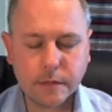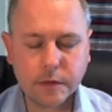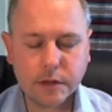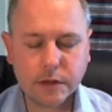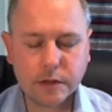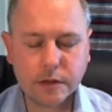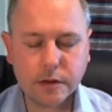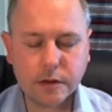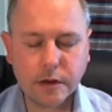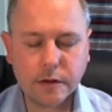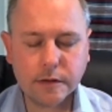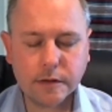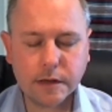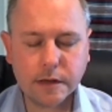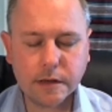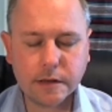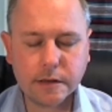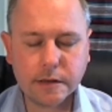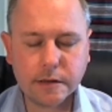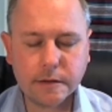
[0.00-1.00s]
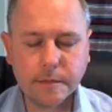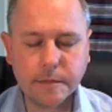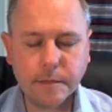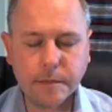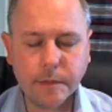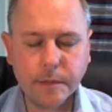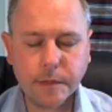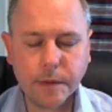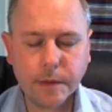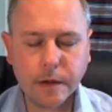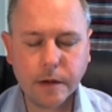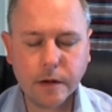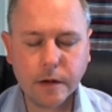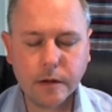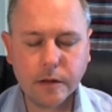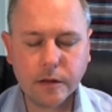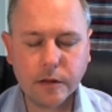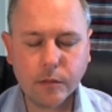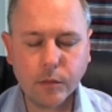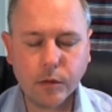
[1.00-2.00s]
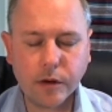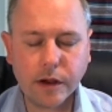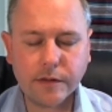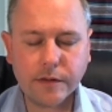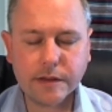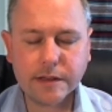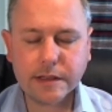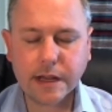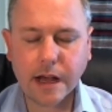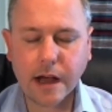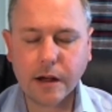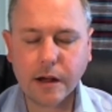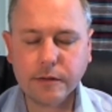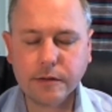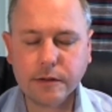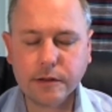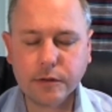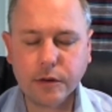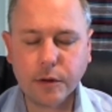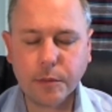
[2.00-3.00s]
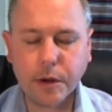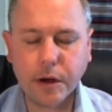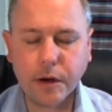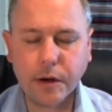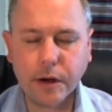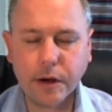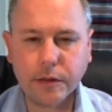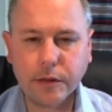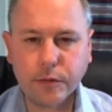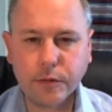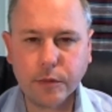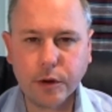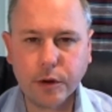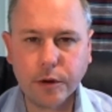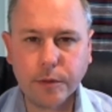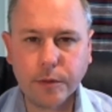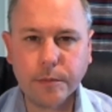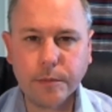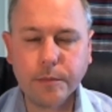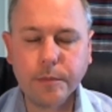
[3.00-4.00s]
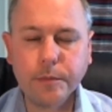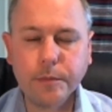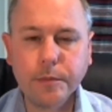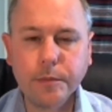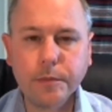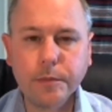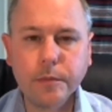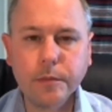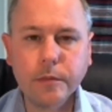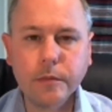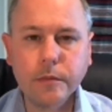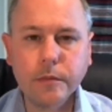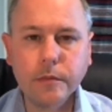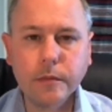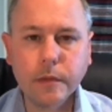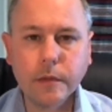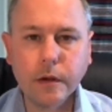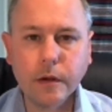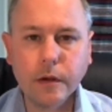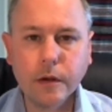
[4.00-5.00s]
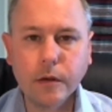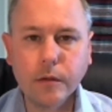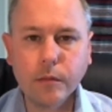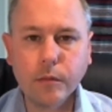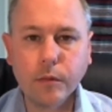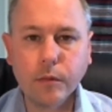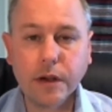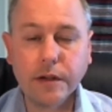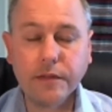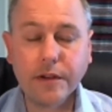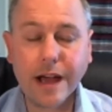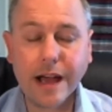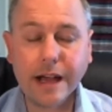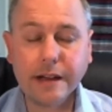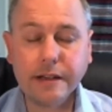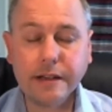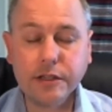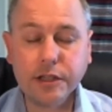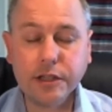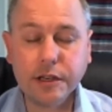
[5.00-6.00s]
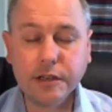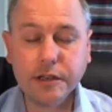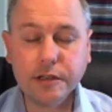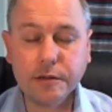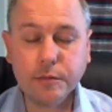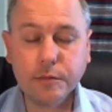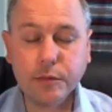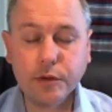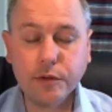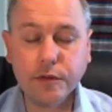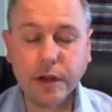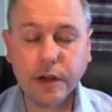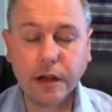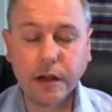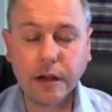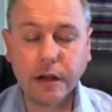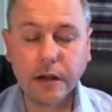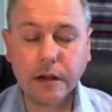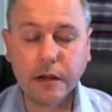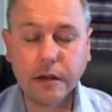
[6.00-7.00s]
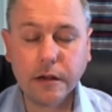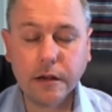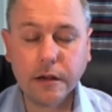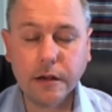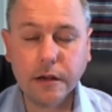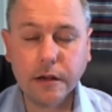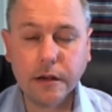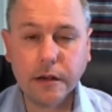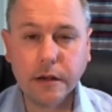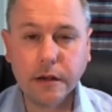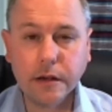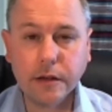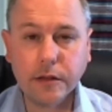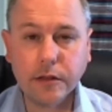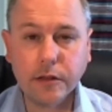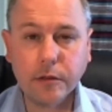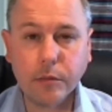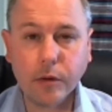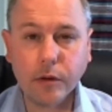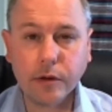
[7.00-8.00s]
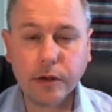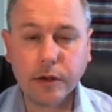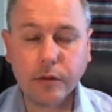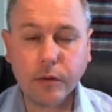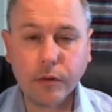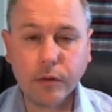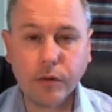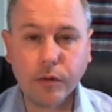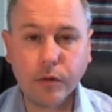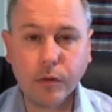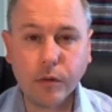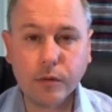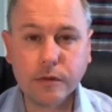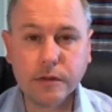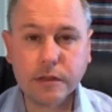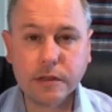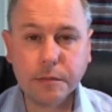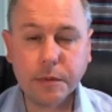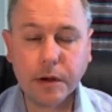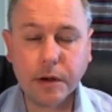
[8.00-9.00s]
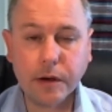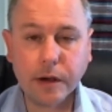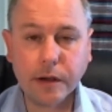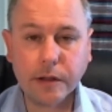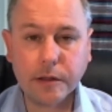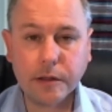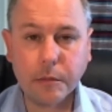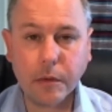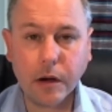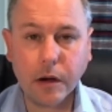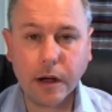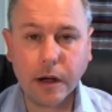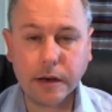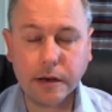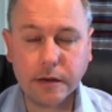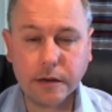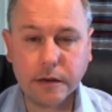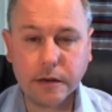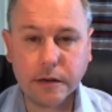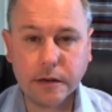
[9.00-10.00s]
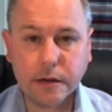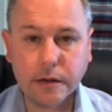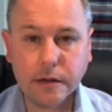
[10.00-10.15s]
Just notice that whatever sounds are appearing in the room, whatever energies are moving in the body or thoughts appearing in the mind,